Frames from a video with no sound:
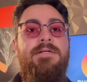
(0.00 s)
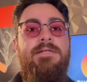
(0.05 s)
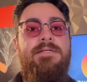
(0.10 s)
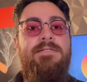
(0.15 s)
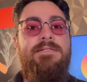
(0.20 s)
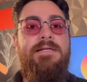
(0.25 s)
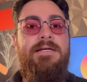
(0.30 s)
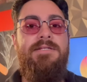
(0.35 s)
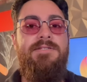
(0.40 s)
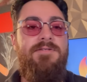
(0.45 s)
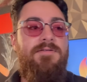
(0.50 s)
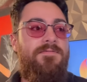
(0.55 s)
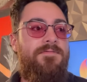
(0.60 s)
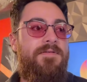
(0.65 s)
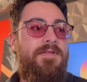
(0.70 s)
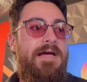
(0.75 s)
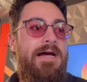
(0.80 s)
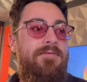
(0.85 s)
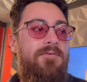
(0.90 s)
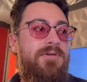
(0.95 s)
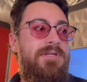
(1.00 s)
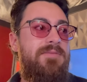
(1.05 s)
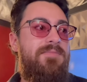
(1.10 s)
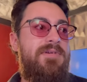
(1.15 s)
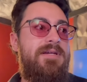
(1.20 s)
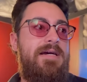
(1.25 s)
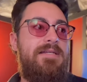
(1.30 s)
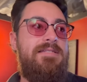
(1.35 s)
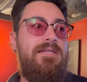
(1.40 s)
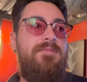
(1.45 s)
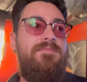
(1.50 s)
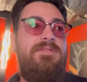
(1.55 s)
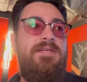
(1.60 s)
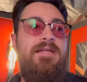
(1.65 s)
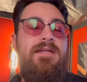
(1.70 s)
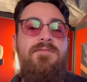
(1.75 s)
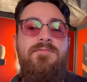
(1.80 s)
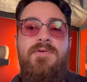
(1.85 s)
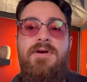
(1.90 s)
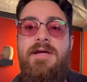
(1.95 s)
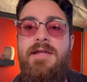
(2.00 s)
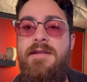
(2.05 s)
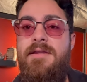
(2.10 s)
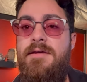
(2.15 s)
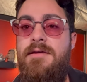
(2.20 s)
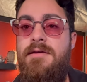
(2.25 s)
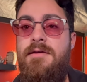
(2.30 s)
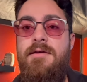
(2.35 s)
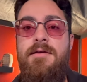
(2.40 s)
stay tuned for that. We'll keep you guys updated when